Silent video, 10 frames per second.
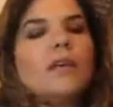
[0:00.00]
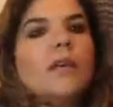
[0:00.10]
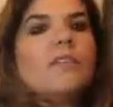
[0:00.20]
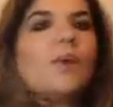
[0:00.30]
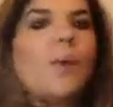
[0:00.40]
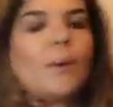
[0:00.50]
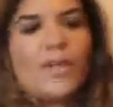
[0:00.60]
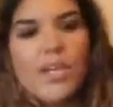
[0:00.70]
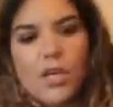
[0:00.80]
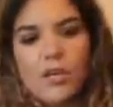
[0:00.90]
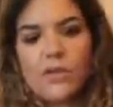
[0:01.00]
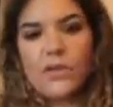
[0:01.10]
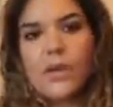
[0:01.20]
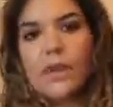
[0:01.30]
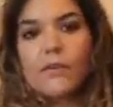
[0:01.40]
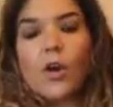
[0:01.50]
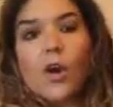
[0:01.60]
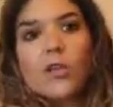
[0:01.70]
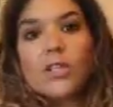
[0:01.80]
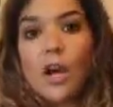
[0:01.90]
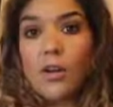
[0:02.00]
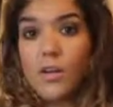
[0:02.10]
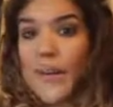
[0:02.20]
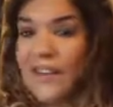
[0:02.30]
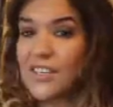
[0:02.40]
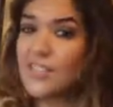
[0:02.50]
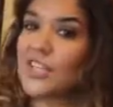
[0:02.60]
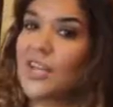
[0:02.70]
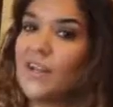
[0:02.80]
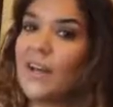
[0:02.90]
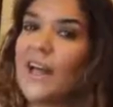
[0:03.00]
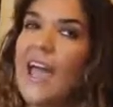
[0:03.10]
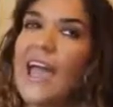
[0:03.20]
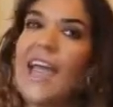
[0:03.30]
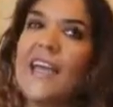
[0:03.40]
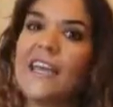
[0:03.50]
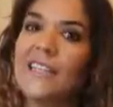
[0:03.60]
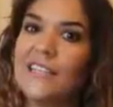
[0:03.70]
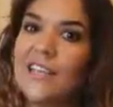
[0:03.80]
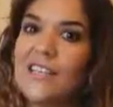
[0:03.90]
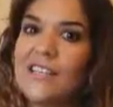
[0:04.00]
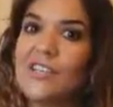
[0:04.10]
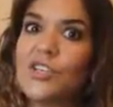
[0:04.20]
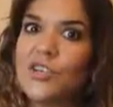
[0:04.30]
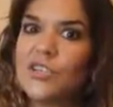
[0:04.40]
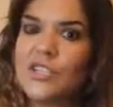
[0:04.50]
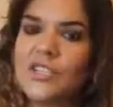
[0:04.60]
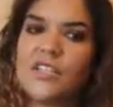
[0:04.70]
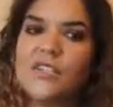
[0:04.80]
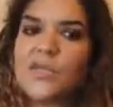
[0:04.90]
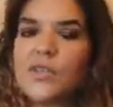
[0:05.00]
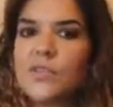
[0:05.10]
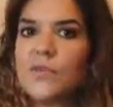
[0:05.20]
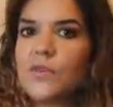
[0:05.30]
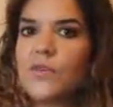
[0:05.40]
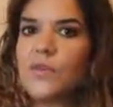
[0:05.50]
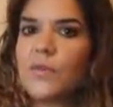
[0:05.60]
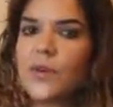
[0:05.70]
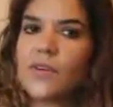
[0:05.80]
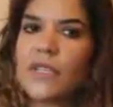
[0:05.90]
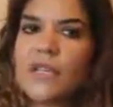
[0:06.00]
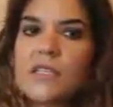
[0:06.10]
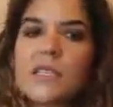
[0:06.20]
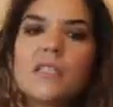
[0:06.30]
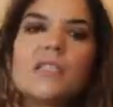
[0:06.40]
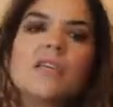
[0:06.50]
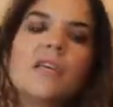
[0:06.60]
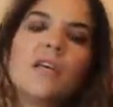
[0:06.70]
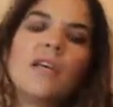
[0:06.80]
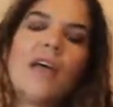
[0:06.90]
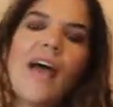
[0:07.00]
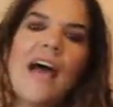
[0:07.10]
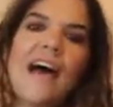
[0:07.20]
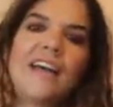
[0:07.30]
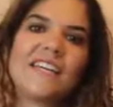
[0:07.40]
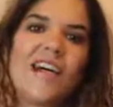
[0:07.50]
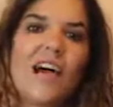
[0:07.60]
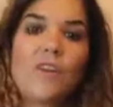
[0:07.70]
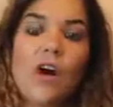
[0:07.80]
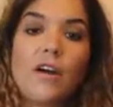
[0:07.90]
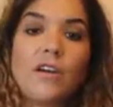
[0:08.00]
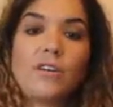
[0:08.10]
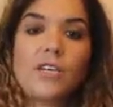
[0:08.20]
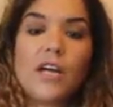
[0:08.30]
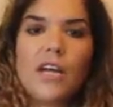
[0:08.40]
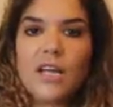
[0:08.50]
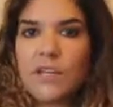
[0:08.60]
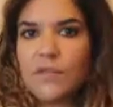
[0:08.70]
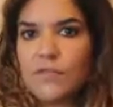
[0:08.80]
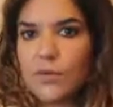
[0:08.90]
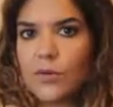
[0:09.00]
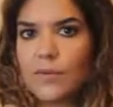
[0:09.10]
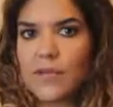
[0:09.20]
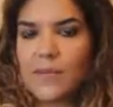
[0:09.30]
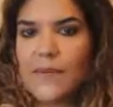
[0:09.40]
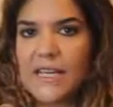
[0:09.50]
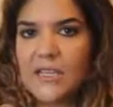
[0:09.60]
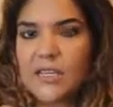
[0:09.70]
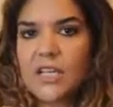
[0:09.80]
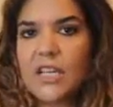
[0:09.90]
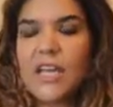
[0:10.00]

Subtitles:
So what I'm going to use, I've got Olaplex to keep my hair in as good condition as possible through the process. And I have ion colour for the bleach,